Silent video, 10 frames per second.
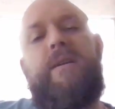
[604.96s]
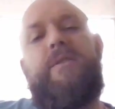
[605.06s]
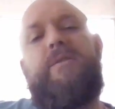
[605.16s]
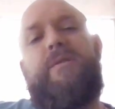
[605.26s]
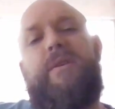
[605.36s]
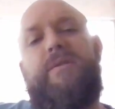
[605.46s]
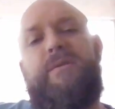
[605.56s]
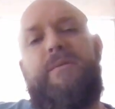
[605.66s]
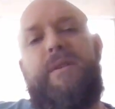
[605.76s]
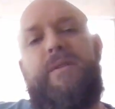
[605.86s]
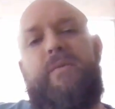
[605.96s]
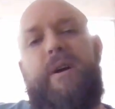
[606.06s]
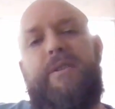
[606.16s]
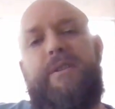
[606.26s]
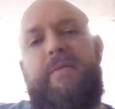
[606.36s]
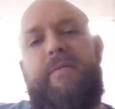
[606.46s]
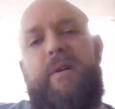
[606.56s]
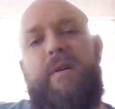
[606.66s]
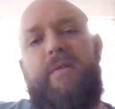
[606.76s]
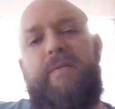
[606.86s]
She'll also need to watch out
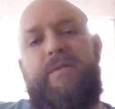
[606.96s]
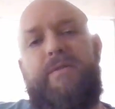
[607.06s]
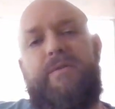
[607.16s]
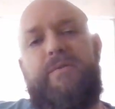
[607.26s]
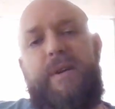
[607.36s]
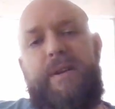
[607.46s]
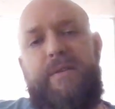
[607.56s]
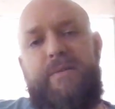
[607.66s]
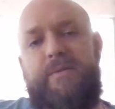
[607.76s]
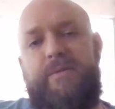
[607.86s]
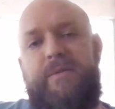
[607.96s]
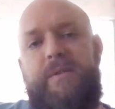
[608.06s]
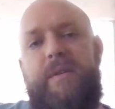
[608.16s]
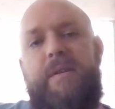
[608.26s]
for artificial sweeteners,